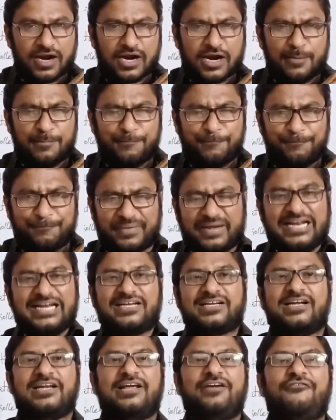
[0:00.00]

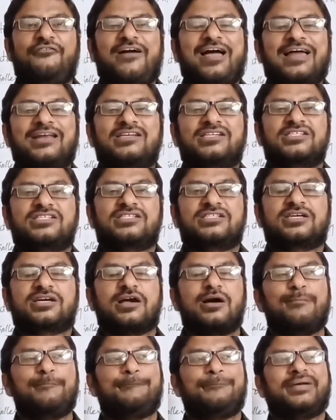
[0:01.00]
completely vanished,
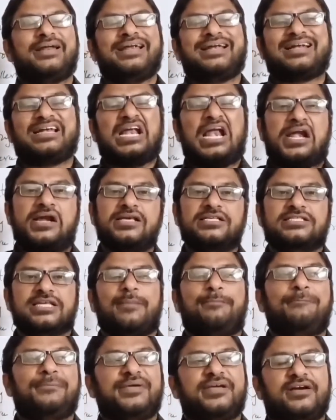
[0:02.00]
completely
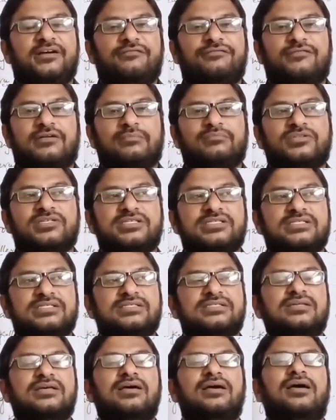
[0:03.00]
disappeared from
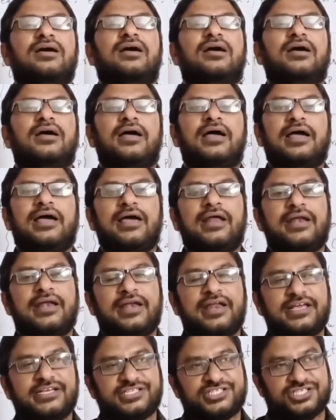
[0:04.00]
this
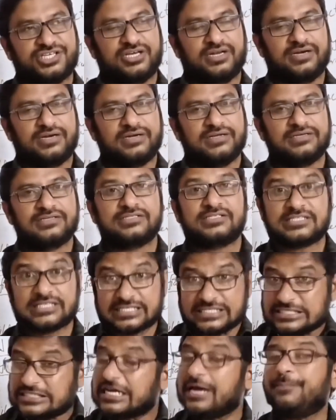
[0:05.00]
nature.
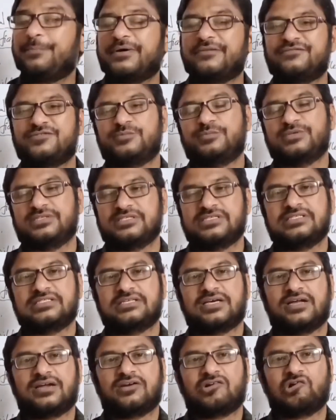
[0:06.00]
Such type of species
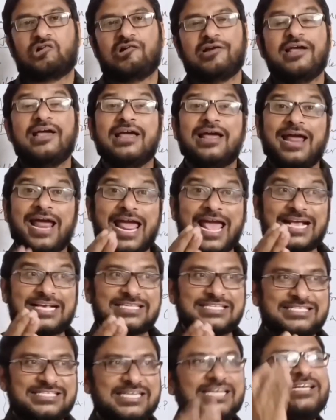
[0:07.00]
are called
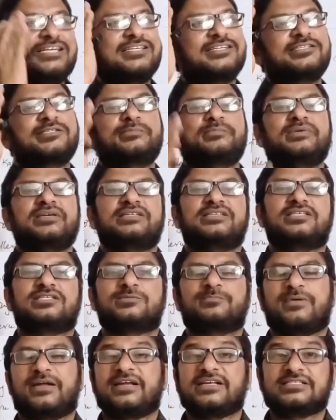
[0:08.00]
extinct
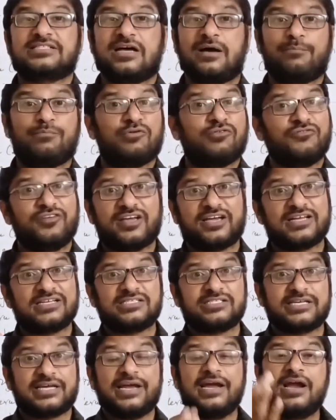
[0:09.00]
species. For example, we can
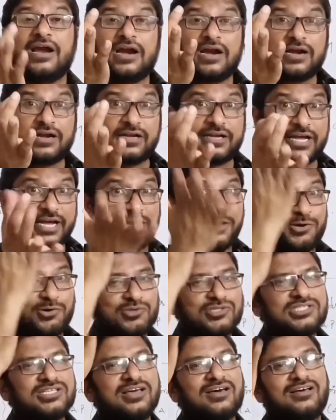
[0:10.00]
say
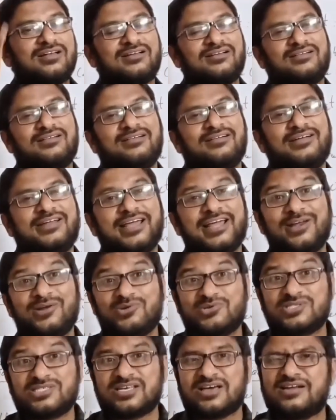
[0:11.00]
dinosaur.
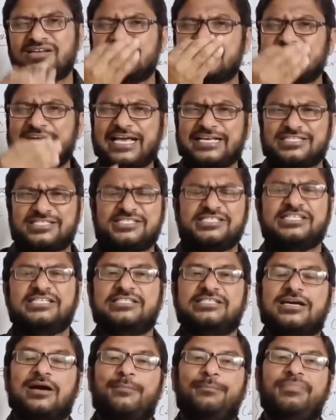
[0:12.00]
Dinosaur is
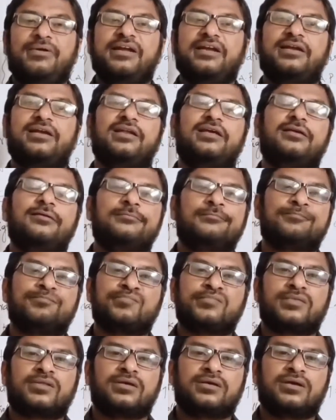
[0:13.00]
extinct completely.
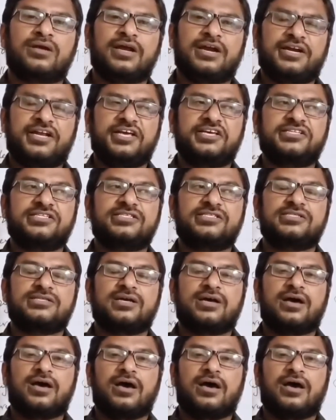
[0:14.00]
It is